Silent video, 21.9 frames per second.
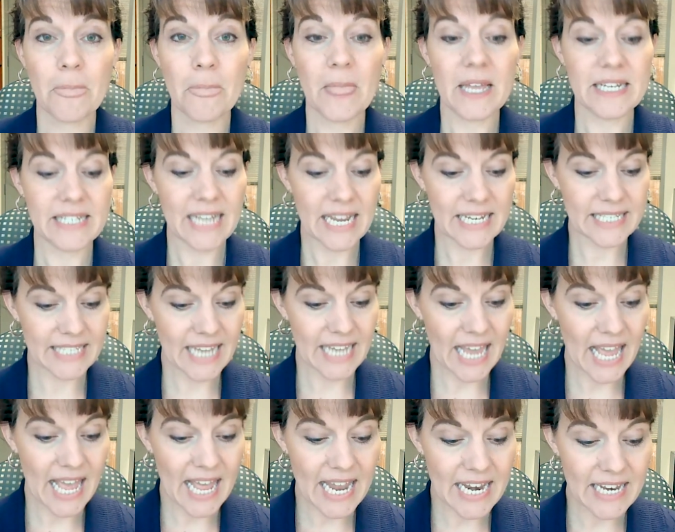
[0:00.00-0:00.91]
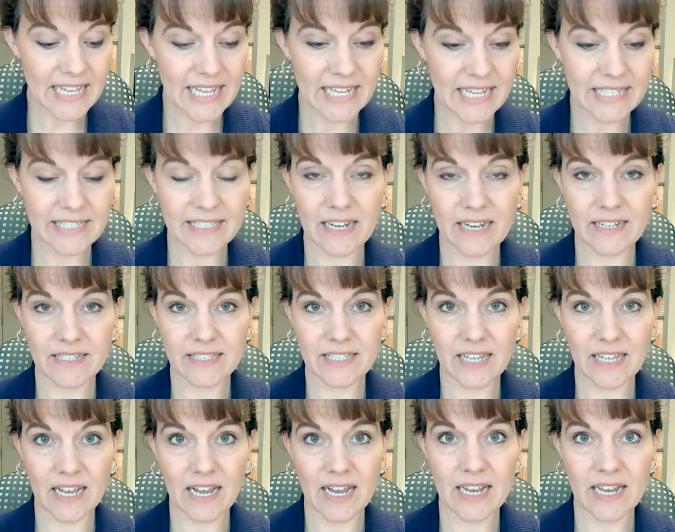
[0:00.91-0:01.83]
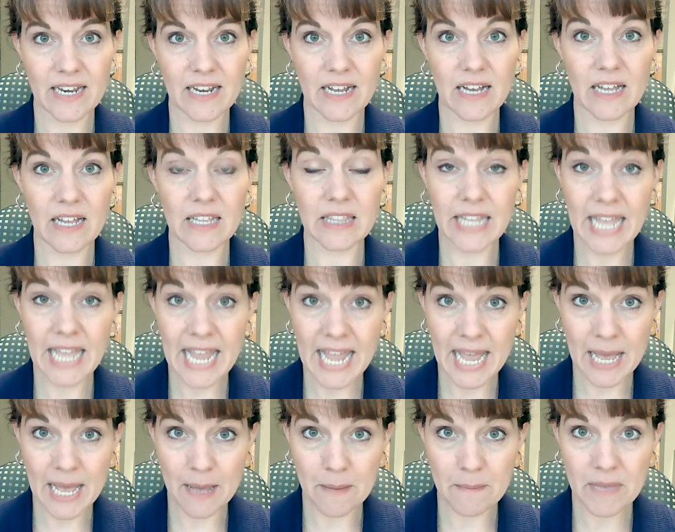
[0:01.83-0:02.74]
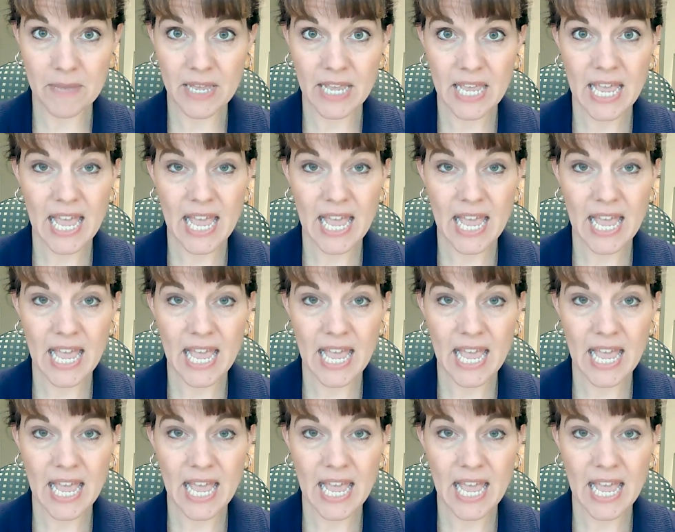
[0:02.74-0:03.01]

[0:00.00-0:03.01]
Day 10, they set aside a lamb.